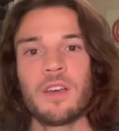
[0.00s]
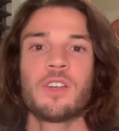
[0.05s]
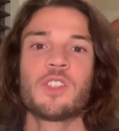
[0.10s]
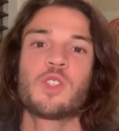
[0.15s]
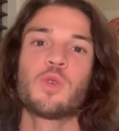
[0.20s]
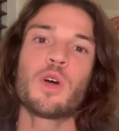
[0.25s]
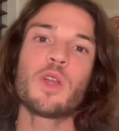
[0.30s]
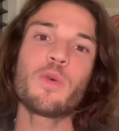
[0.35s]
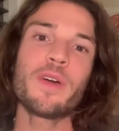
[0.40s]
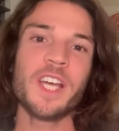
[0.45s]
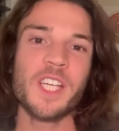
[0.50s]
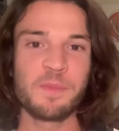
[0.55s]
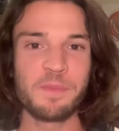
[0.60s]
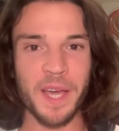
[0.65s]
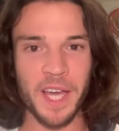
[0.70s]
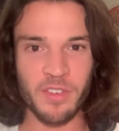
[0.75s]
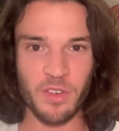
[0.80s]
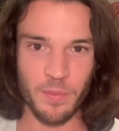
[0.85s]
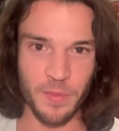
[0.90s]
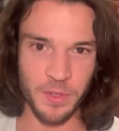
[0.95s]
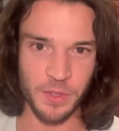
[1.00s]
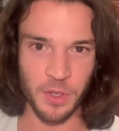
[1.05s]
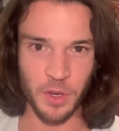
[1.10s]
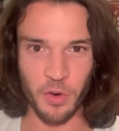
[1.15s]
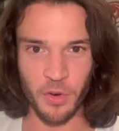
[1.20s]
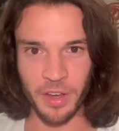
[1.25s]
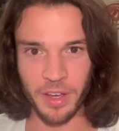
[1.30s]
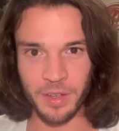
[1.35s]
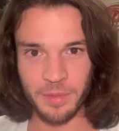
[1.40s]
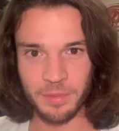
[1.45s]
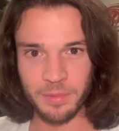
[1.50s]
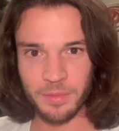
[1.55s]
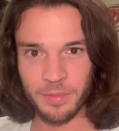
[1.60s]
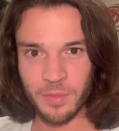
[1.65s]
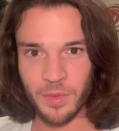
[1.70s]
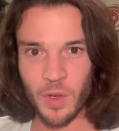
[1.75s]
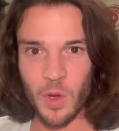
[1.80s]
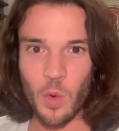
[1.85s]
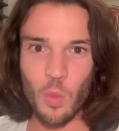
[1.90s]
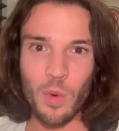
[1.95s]
So what do I expect from this degree?
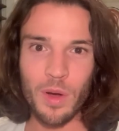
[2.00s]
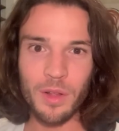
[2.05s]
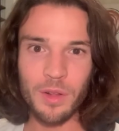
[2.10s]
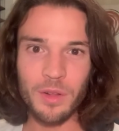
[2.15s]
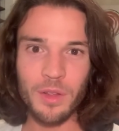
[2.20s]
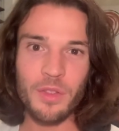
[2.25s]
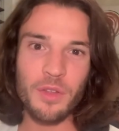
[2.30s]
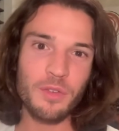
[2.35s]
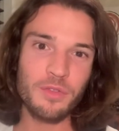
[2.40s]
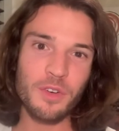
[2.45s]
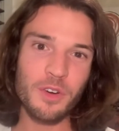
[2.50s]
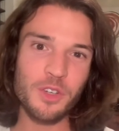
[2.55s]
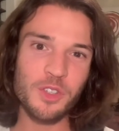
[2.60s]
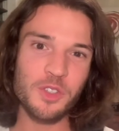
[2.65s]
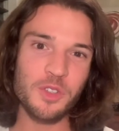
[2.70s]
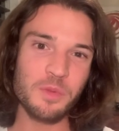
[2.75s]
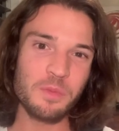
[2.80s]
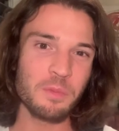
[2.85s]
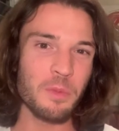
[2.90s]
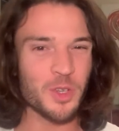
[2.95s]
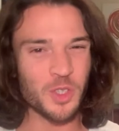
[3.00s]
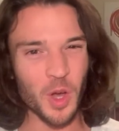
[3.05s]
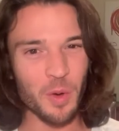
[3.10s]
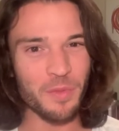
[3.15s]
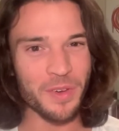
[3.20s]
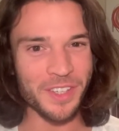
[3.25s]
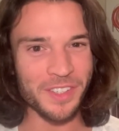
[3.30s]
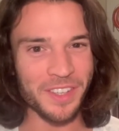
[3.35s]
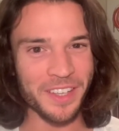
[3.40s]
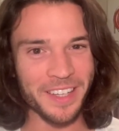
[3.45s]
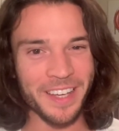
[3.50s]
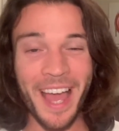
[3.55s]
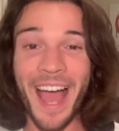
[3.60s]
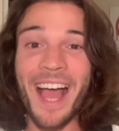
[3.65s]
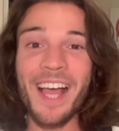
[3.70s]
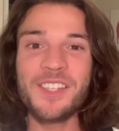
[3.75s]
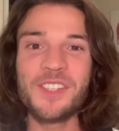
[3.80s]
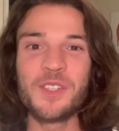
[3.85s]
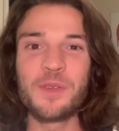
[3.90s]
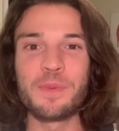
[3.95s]
Well, the first most obvious thing
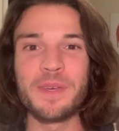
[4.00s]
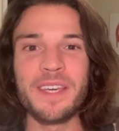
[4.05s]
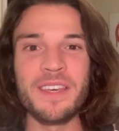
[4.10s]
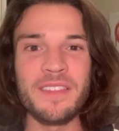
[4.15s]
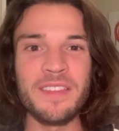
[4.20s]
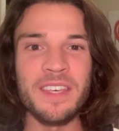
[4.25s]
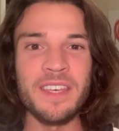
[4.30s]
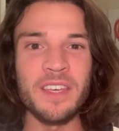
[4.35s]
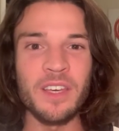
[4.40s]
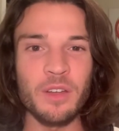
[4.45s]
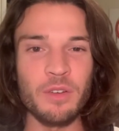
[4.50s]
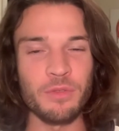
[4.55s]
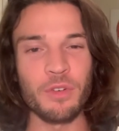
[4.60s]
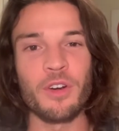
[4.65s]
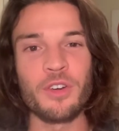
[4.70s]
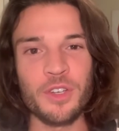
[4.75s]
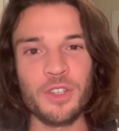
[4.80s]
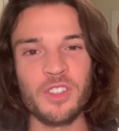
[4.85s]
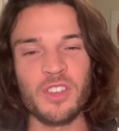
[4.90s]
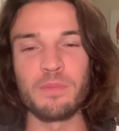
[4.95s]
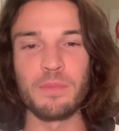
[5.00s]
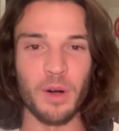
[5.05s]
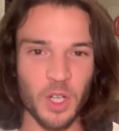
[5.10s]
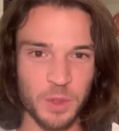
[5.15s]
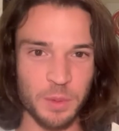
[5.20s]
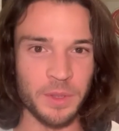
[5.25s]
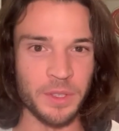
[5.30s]
has to be the convergence of multiple